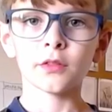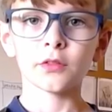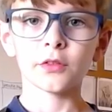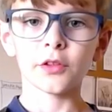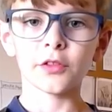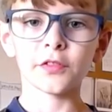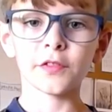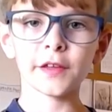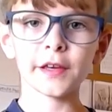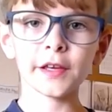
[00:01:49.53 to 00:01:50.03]

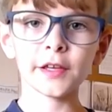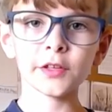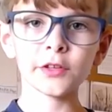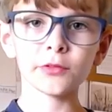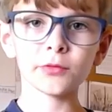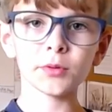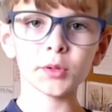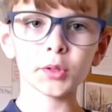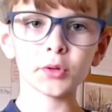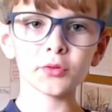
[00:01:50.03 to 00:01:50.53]
The things
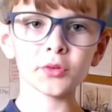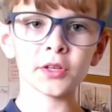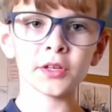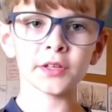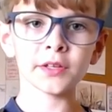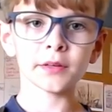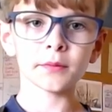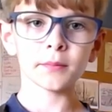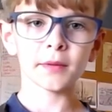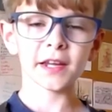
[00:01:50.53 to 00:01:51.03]
we'll
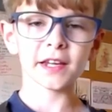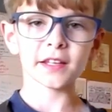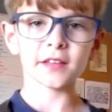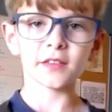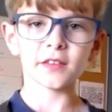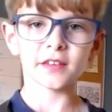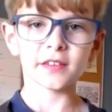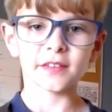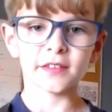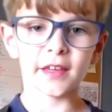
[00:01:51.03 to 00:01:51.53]
need to make it
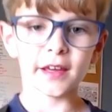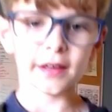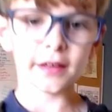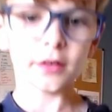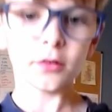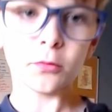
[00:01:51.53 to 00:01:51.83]
the second